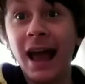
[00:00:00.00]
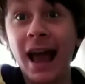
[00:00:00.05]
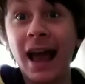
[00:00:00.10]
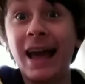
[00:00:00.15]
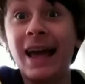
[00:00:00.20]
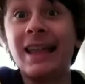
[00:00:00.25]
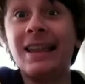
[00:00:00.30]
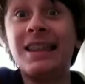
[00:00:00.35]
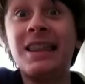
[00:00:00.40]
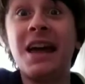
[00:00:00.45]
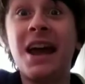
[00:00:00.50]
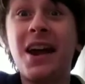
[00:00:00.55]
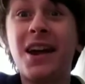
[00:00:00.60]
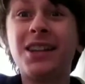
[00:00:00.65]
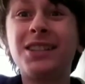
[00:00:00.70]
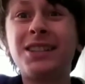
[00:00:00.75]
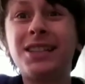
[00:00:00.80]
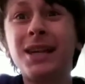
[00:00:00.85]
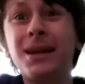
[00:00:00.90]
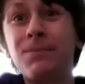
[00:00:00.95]
And
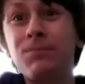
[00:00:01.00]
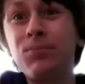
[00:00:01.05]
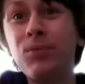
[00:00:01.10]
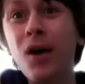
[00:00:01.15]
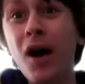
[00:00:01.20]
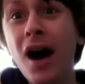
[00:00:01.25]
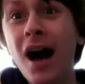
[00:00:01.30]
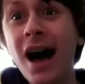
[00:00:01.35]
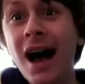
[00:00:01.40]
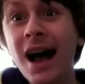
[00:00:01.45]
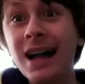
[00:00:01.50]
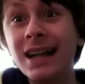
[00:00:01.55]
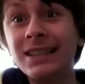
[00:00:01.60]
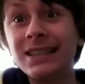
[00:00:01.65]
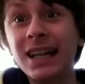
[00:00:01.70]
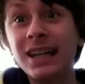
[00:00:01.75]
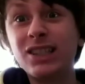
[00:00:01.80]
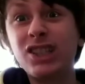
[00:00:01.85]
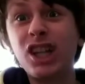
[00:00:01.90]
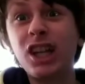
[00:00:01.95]
they're
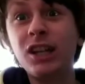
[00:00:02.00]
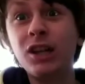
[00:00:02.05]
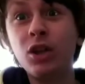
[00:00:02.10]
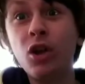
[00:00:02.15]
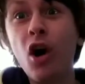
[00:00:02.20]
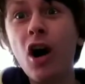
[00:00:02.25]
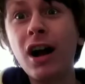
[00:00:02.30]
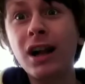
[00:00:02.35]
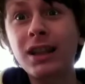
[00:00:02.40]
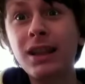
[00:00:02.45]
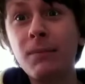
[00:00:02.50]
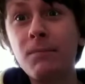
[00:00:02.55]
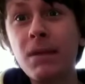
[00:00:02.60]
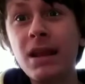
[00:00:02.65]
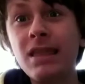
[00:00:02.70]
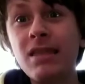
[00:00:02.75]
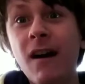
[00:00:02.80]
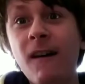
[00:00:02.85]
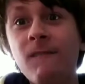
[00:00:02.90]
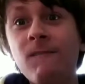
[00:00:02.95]
surprised that she locked them
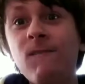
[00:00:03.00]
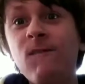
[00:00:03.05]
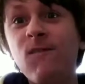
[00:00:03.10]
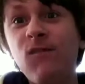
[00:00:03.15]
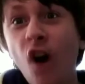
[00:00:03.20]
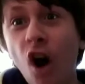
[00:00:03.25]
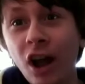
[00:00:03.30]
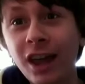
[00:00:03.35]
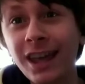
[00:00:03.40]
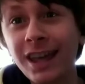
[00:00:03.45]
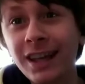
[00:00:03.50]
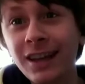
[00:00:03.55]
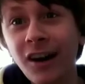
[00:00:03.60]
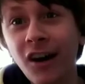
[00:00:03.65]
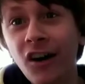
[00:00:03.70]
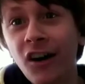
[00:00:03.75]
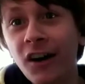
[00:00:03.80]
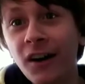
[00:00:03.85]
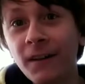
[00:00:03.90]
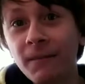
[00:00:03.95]
in the fucking
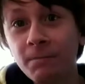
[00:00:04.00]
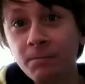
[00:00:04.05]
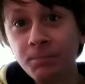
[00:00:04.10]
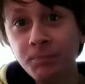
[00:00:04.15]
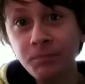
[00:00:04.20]
car.